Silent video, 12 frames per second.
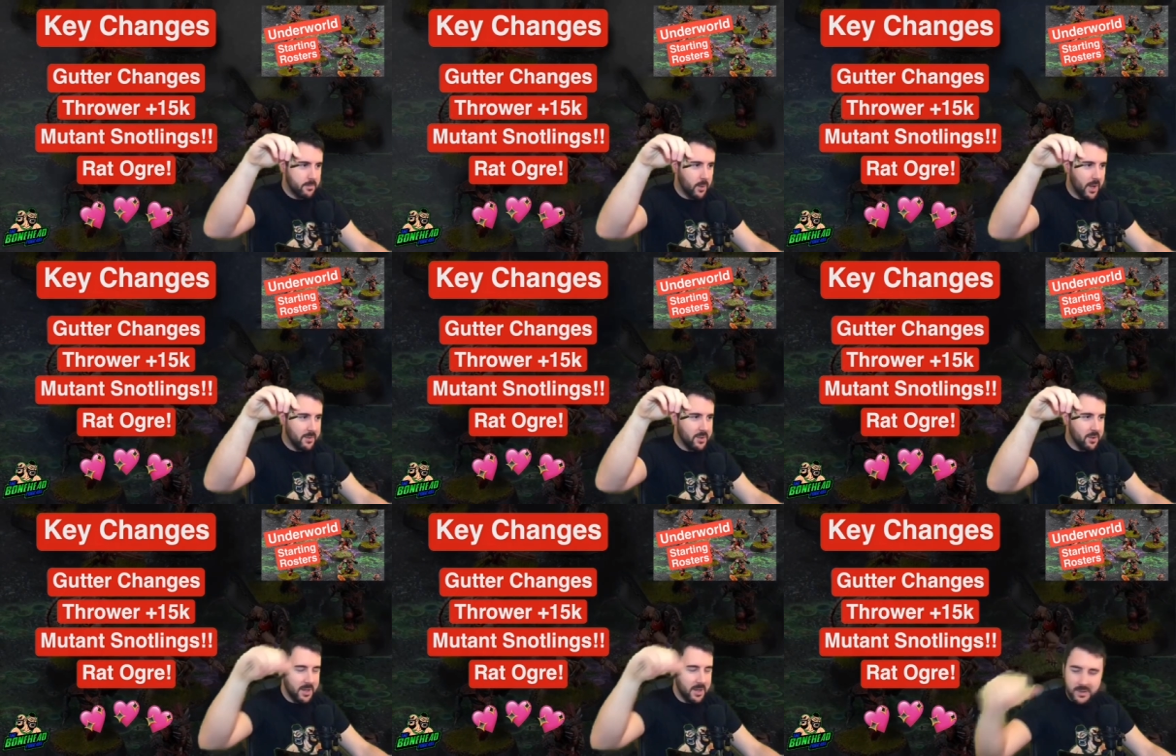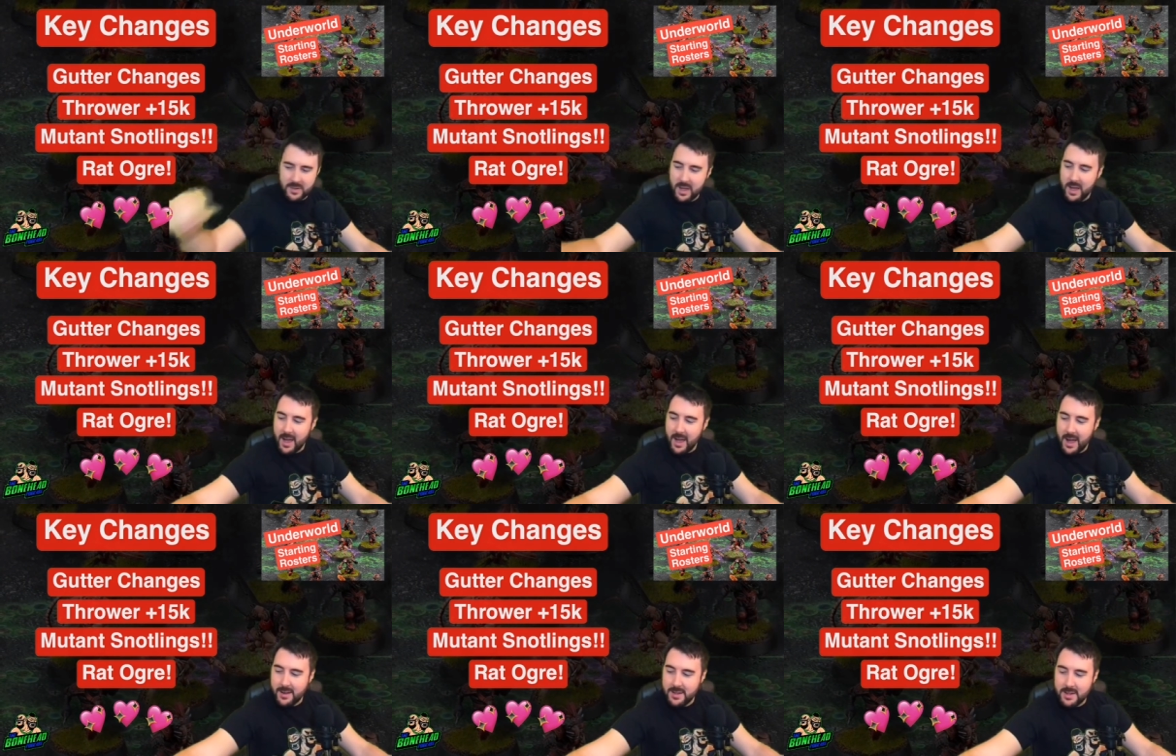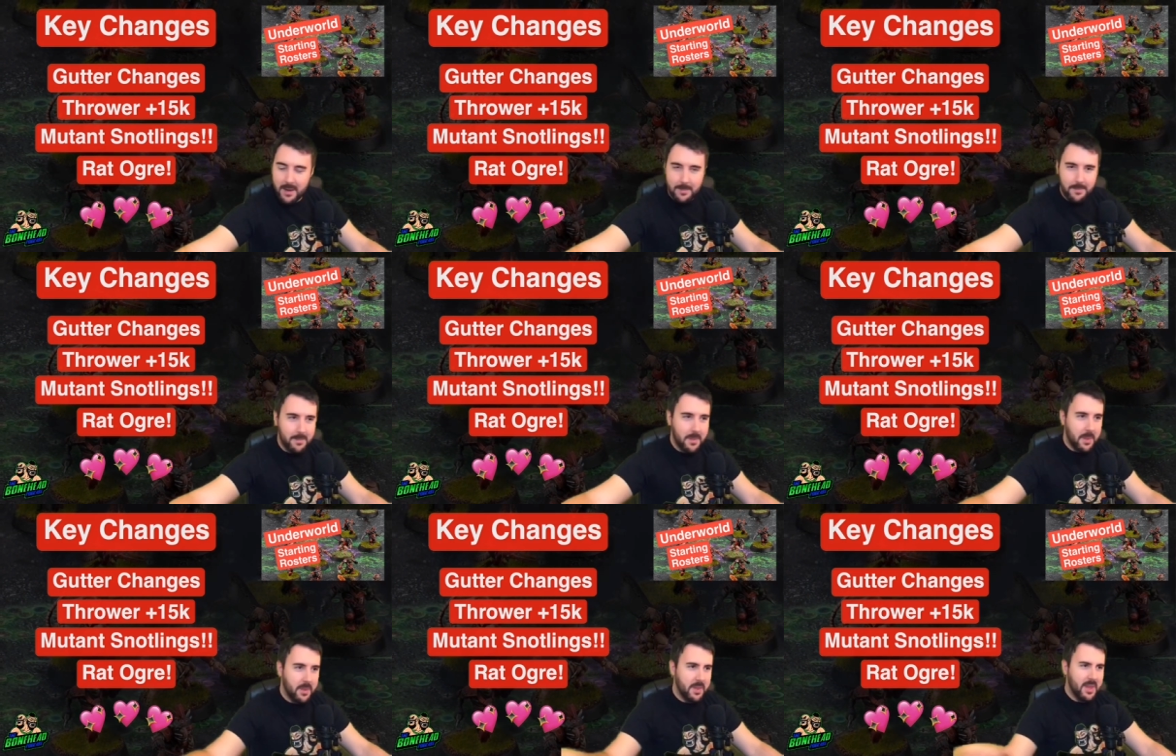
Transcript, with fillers: We have Snotlings, and um,